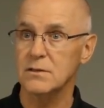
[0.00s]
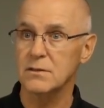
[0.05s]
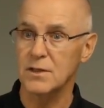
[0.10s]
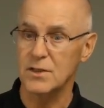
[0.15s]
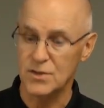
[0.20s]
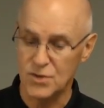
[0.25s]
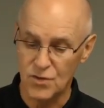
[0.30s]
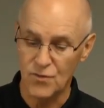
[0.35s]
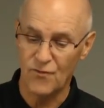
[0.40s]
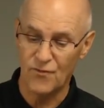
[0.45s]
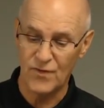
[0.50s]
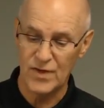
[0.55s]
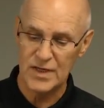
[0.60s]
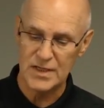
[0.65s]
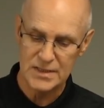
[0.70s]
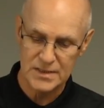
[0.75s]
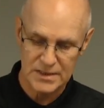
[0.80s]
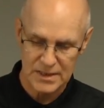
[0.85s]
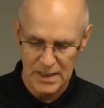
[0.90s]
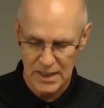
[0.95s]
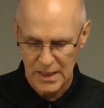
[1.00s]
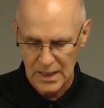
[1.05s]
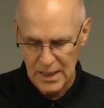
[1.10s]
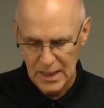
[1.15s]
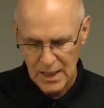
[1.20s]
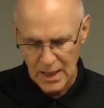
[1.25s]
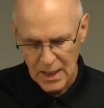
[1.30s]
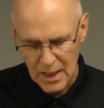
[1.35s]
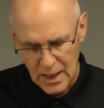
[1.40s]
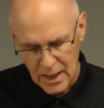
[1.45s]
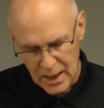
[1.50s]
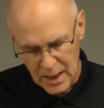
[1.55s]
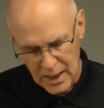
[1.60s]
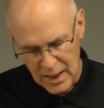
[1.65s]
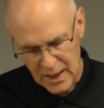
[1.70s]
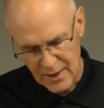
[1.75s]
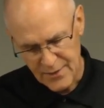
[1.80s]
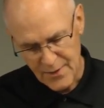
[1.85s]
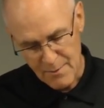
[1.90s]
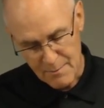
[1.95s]
the Sufis,
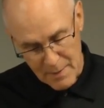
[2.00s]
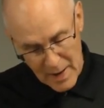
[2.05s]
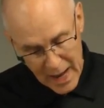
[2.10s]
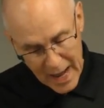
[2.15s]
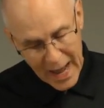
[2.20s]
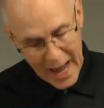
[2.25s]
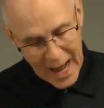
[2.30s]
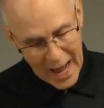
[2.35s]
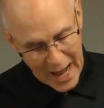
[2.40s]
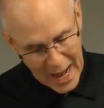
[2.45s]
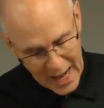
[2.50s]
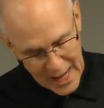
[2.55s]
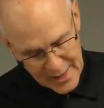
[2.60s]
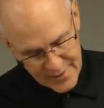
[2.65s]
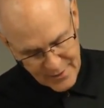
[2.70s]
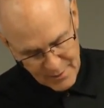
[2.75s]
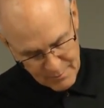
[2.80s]
the Baha'i,